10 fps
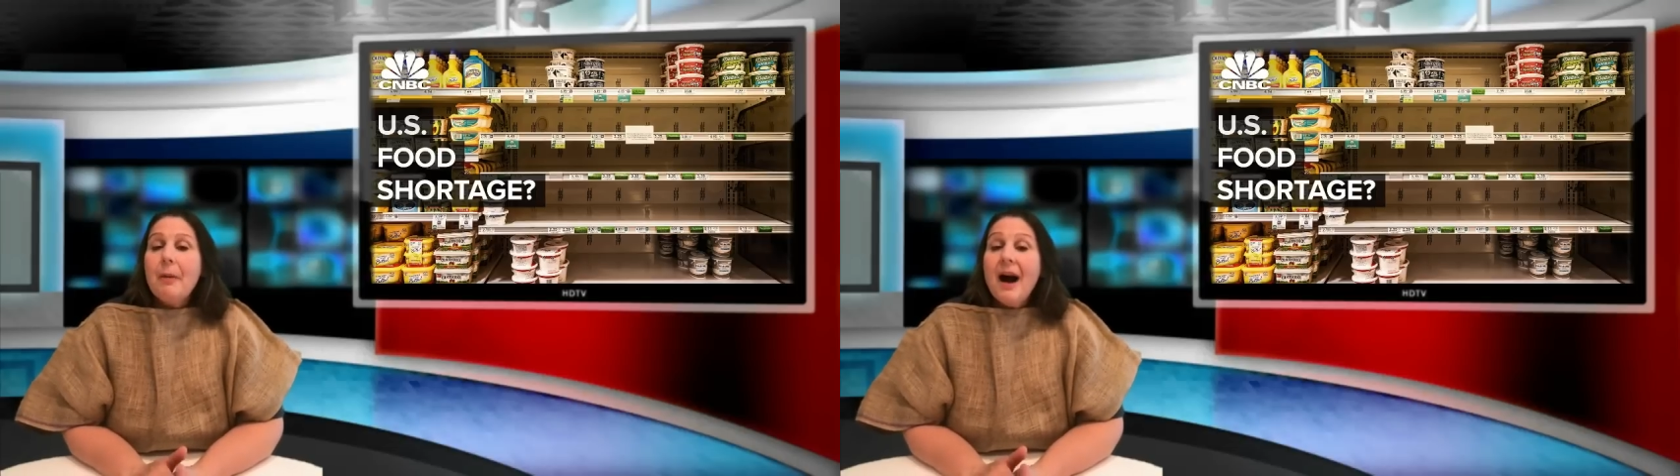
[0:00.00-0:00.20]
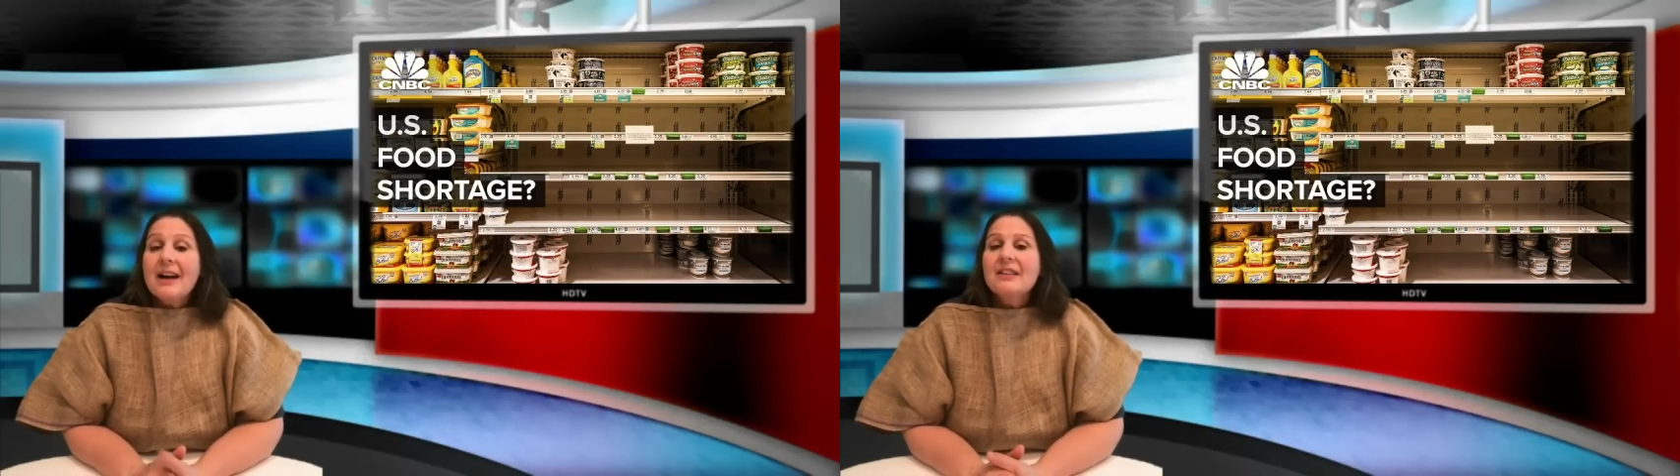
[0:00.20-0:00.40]

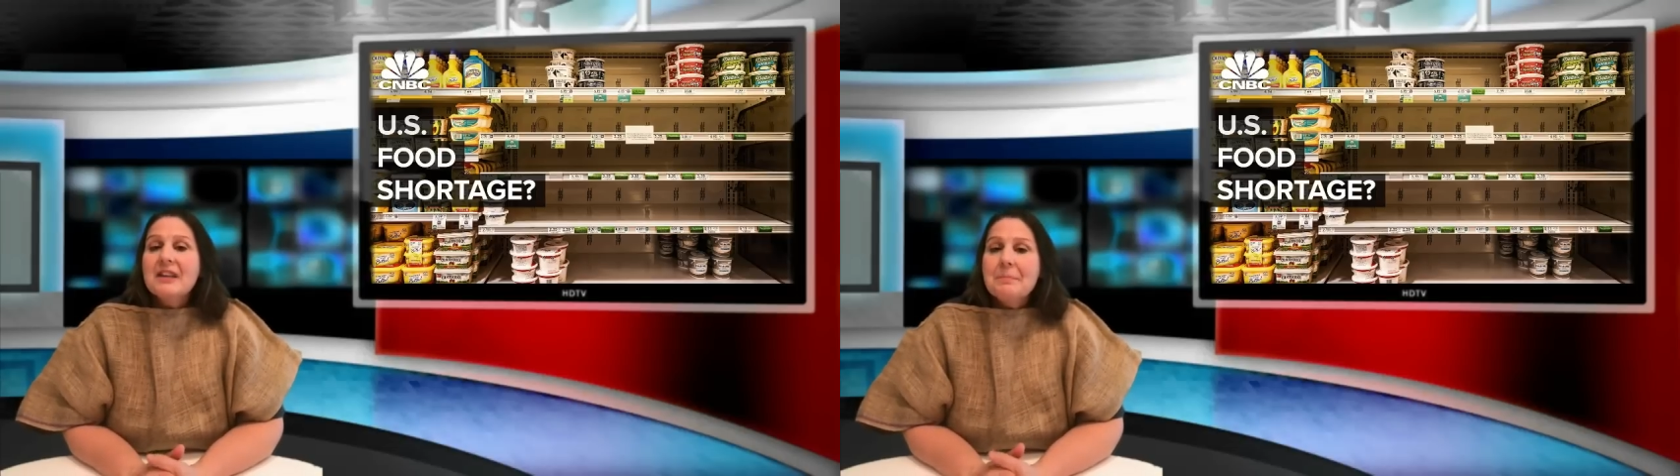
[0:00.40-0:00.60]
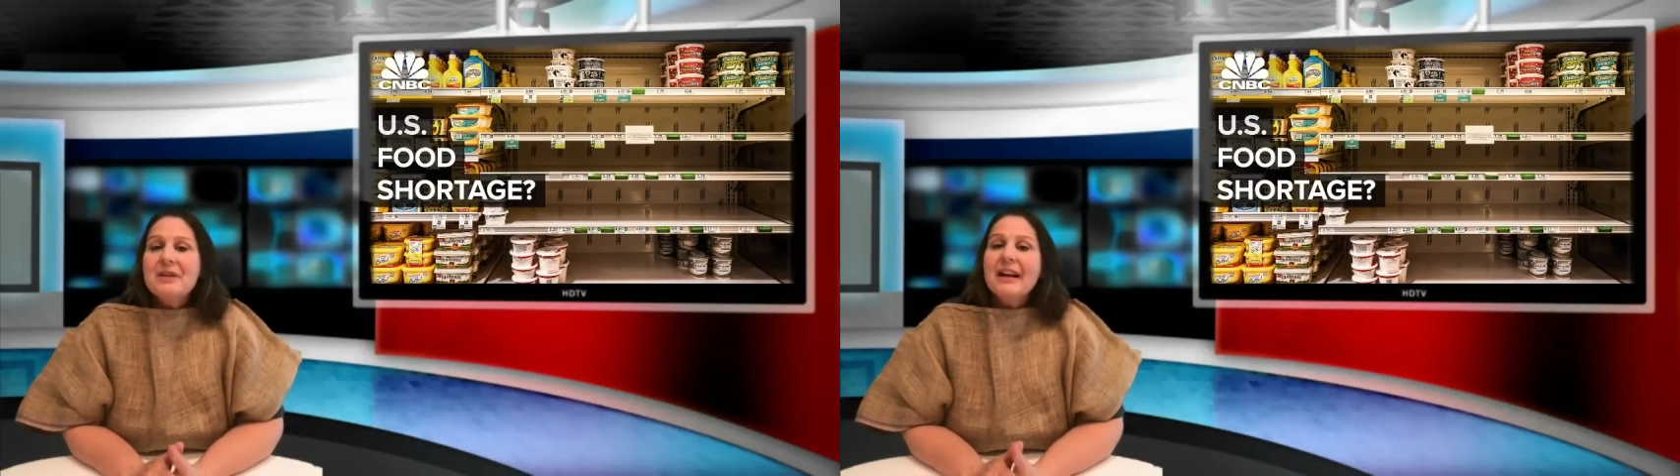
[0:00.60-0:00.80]

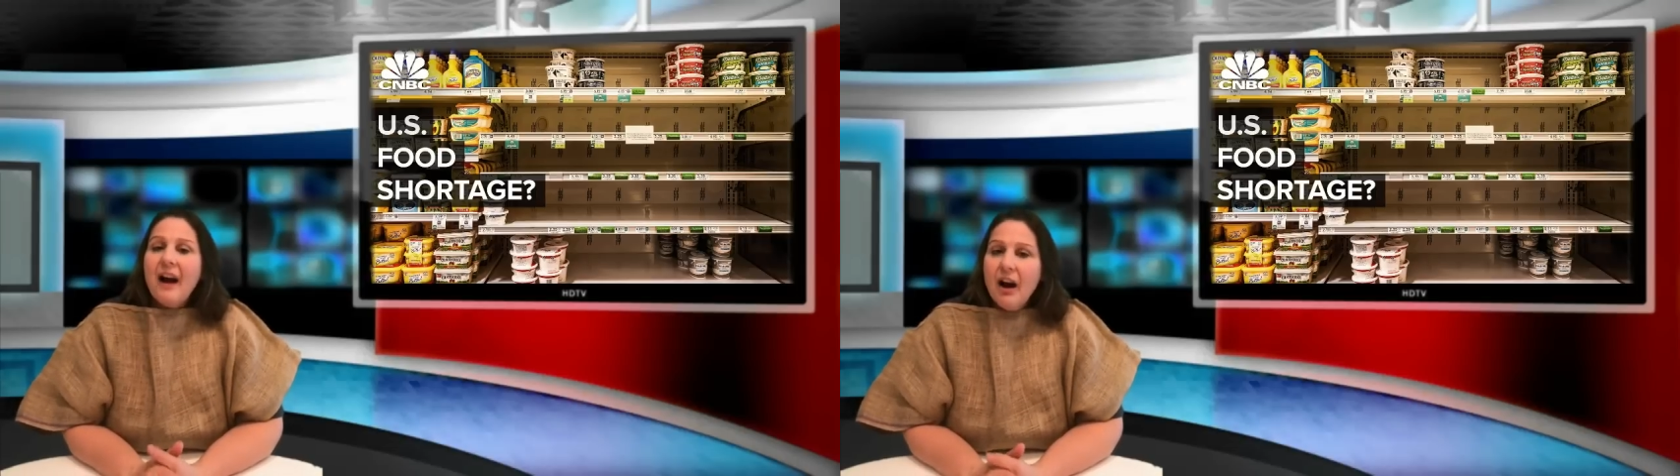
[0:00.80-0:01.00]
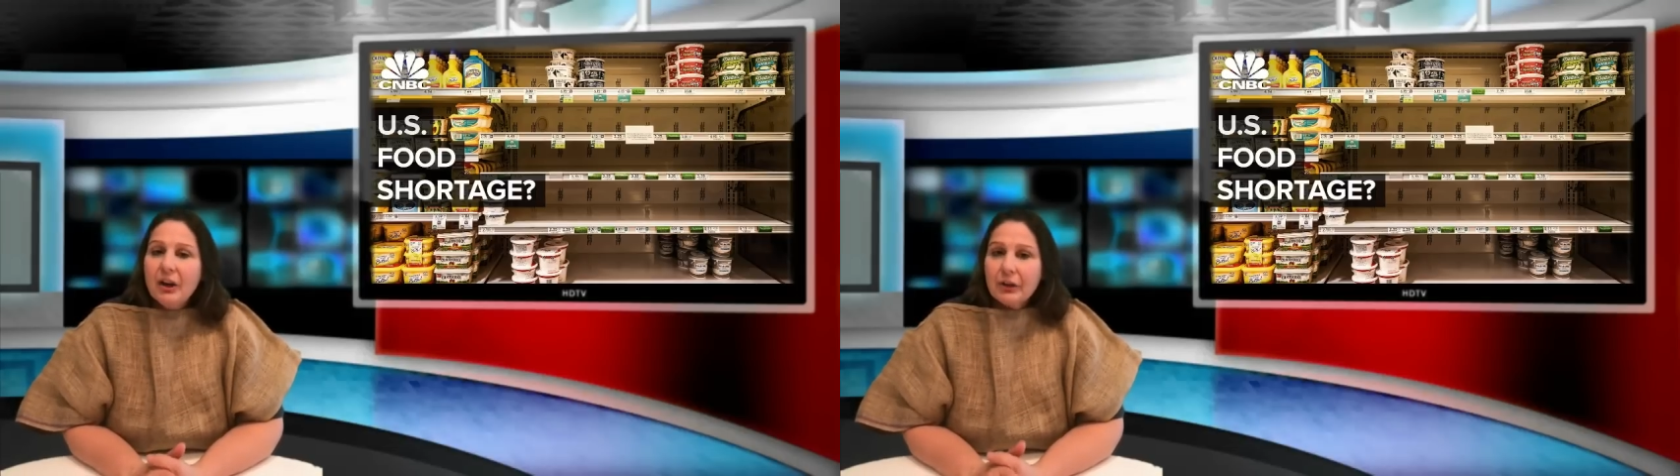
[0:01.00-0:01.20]
apocalyptic
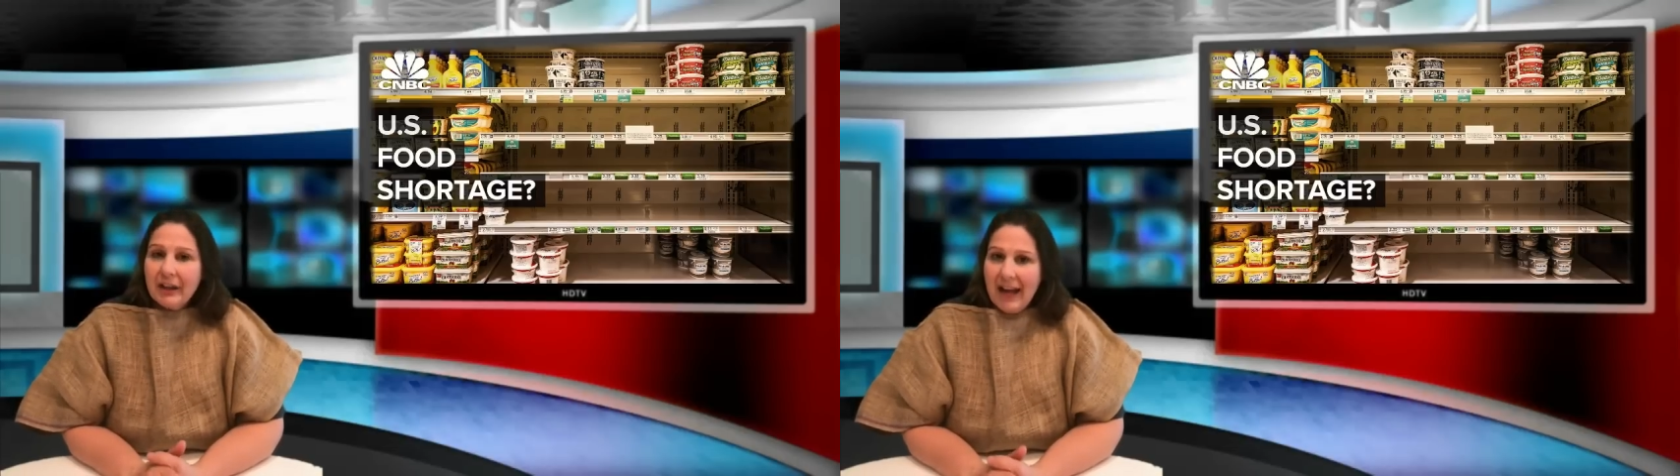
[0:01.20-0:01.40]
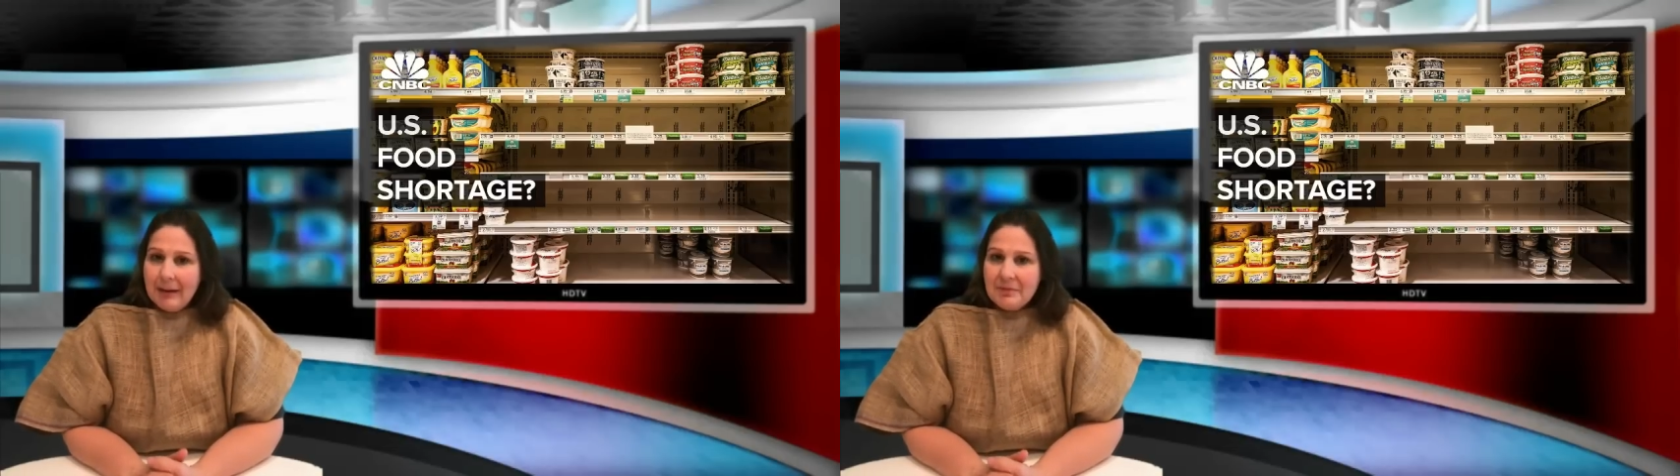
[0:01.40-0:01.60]
hunger
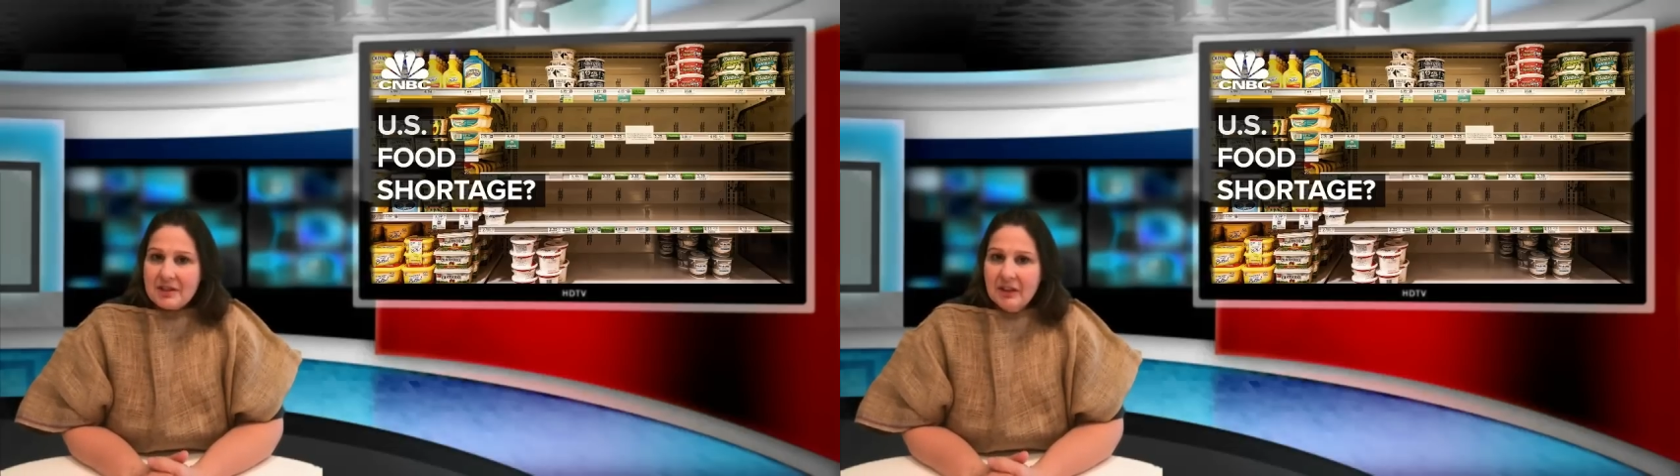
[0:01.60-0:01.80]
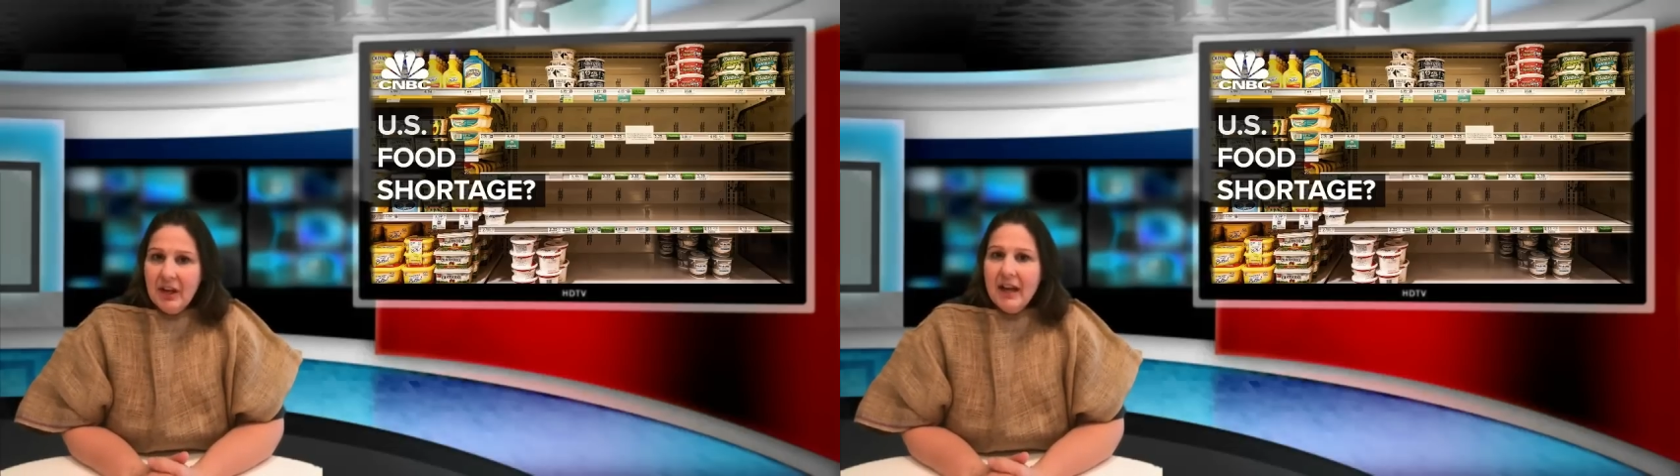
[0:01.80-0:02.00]

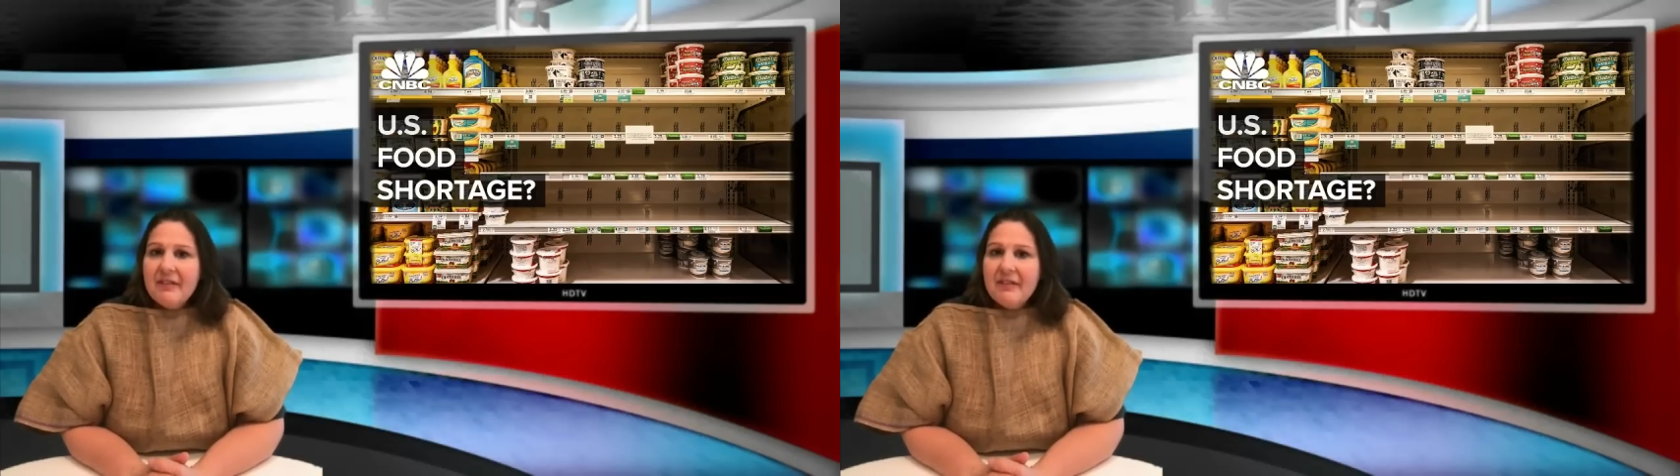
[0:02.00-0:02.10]
games.